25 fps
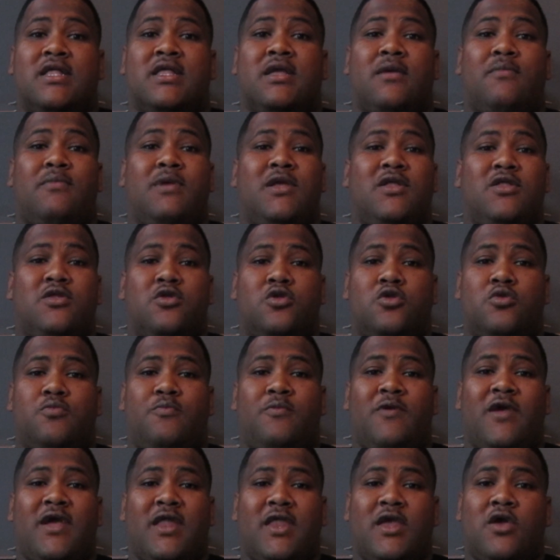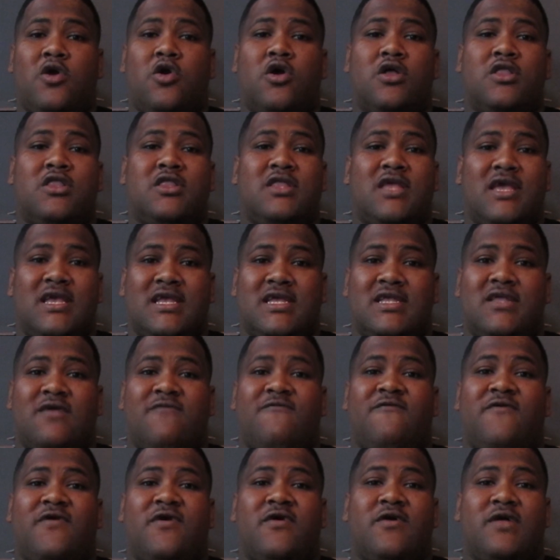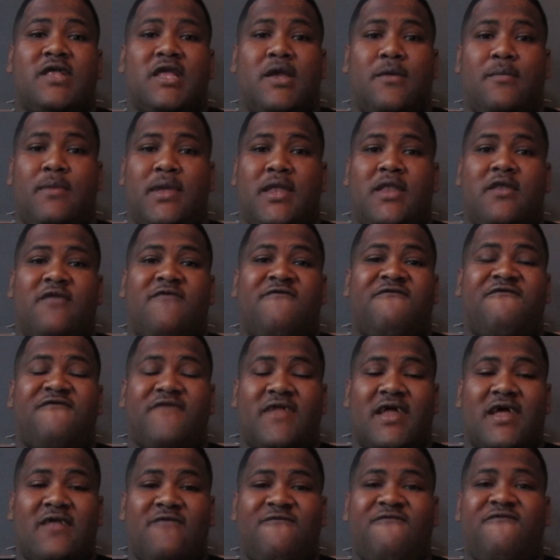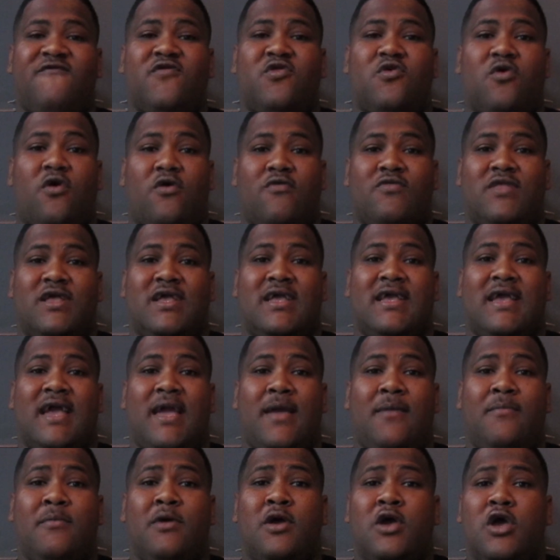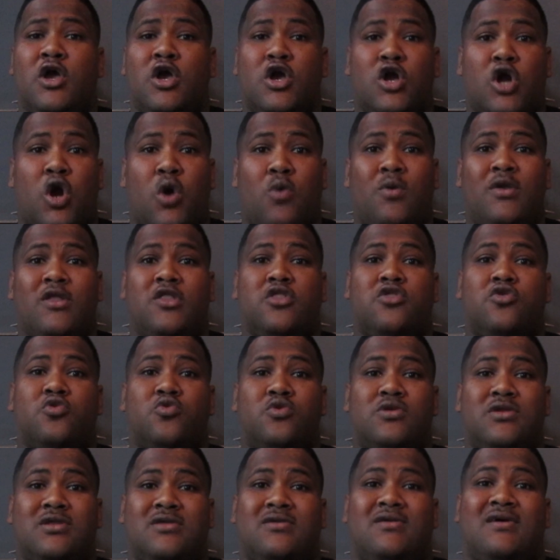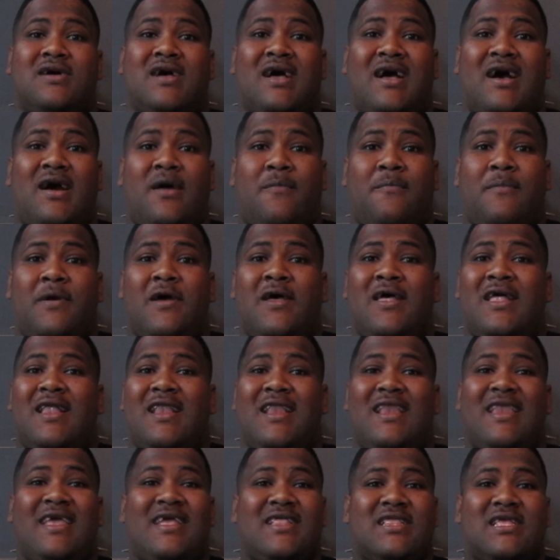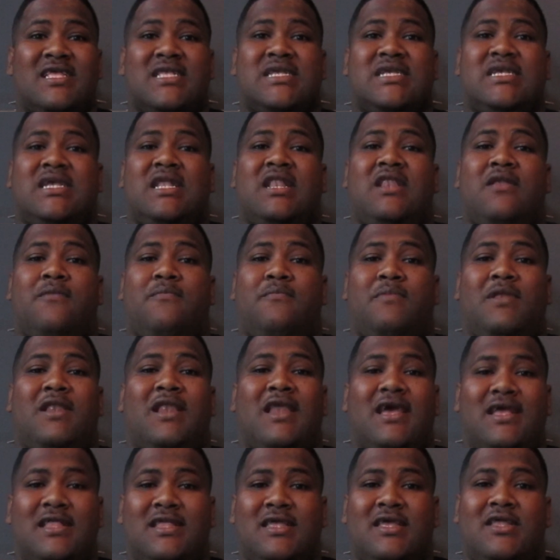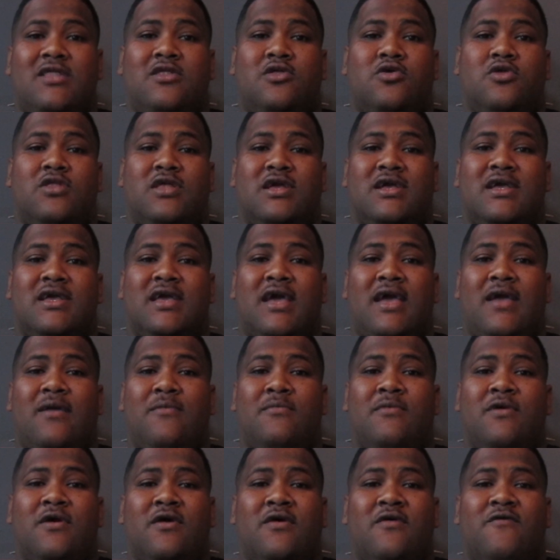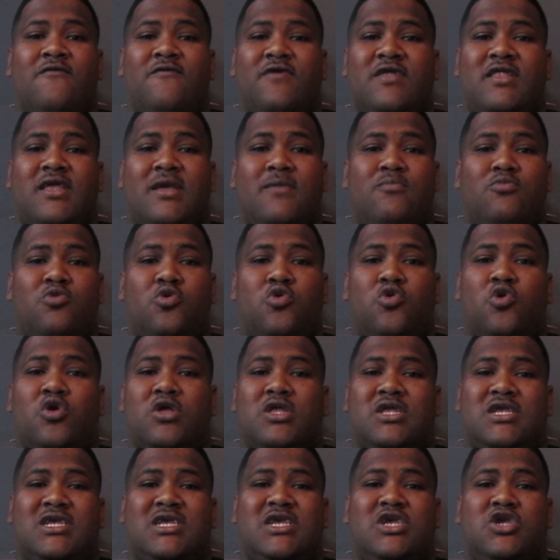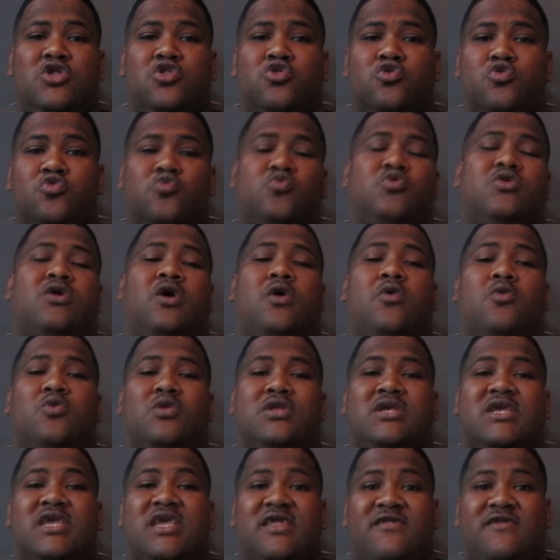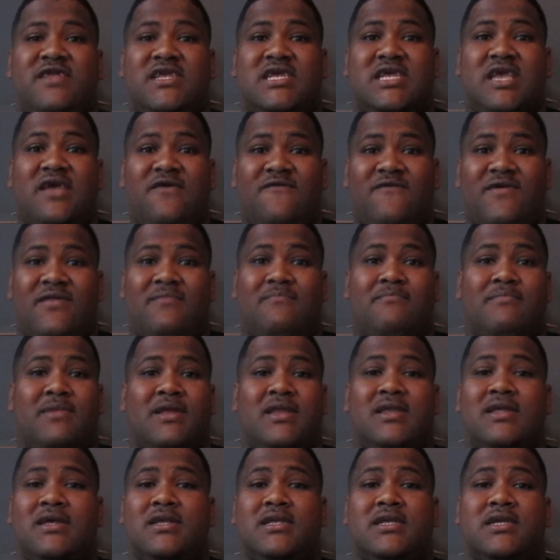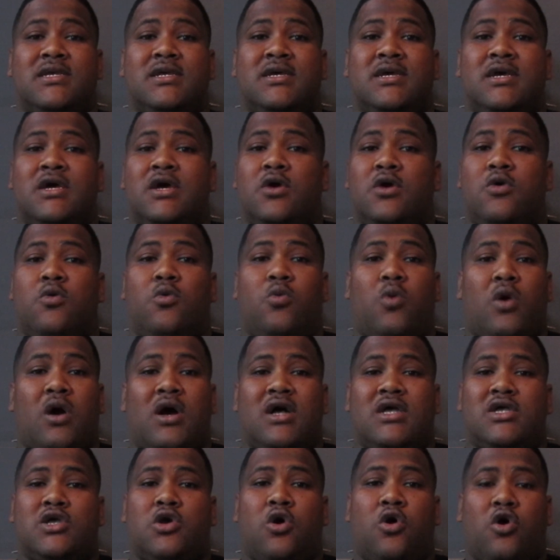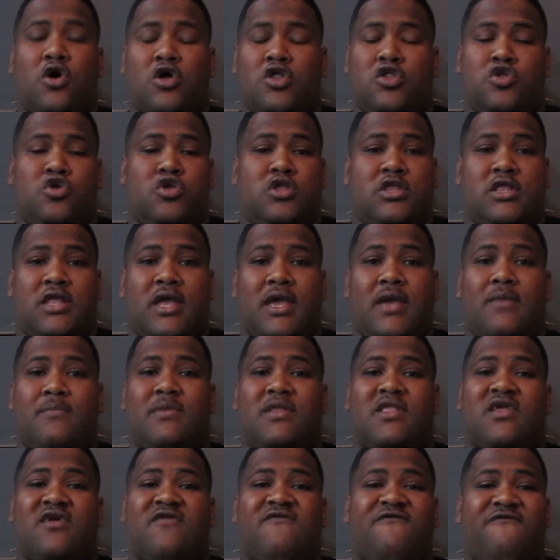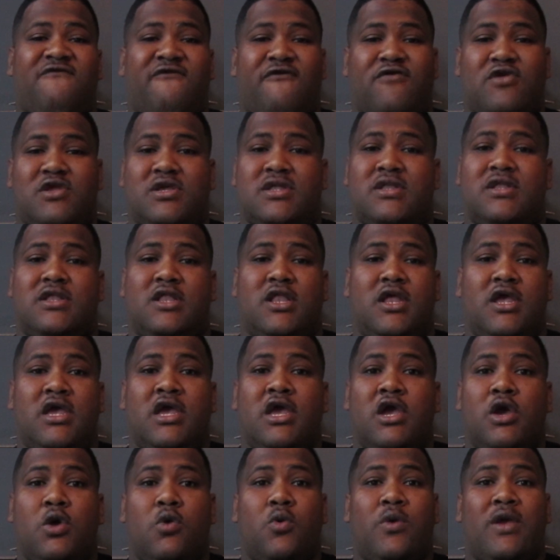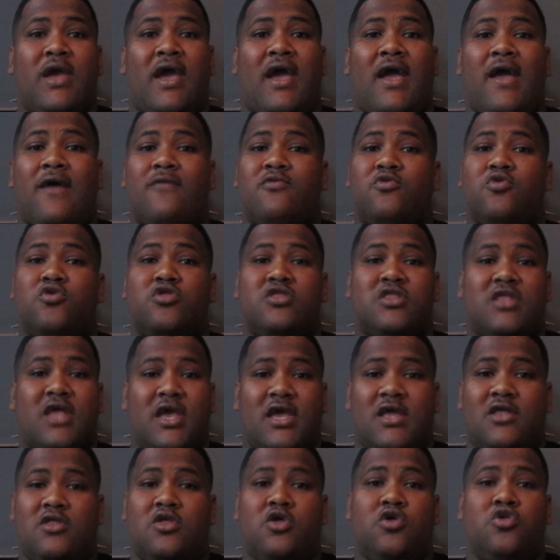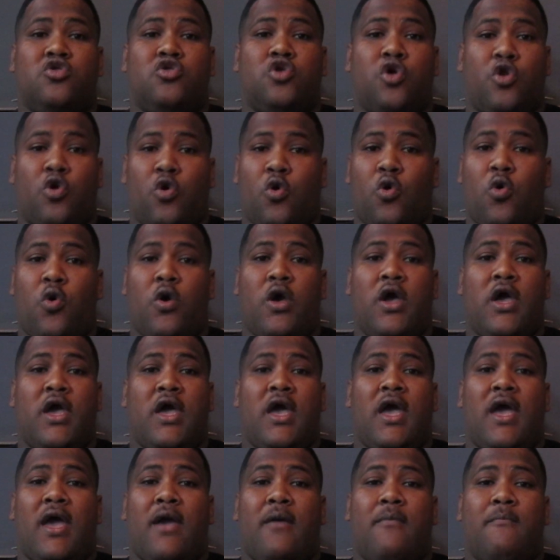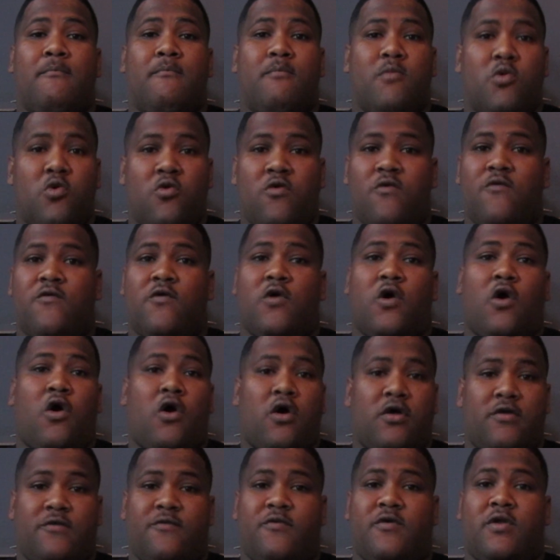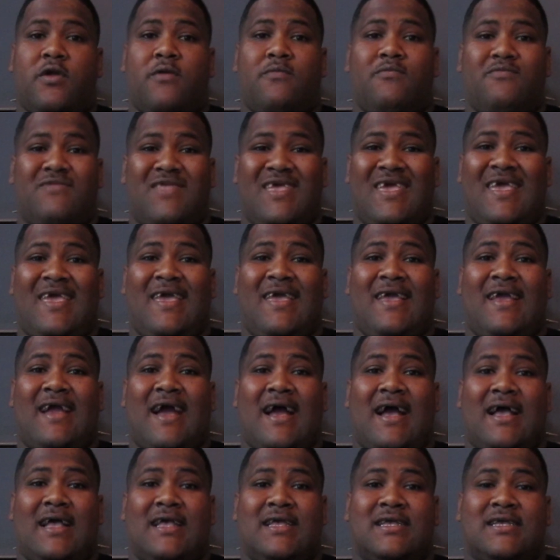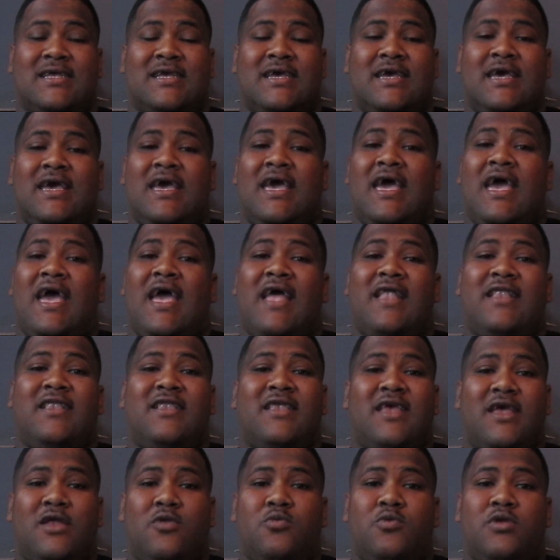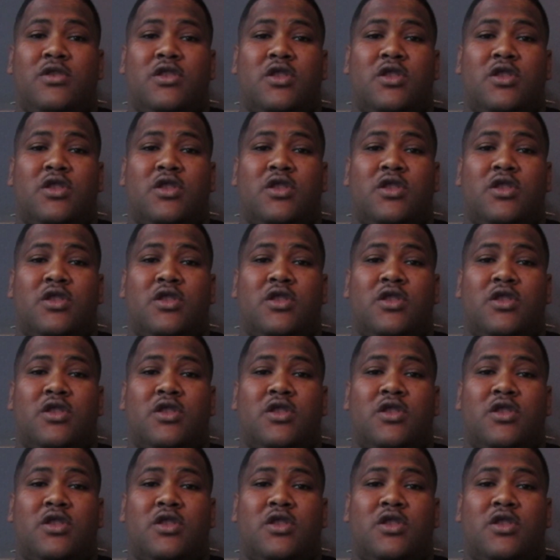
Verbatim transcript: They've been very contested, for, they've been in front foot all the game, going 2-0 up, let it slip late into the game for them to concede two goals in 7 minutes was hard to take but unfortunately we have to take the draw and move on from there guys and then we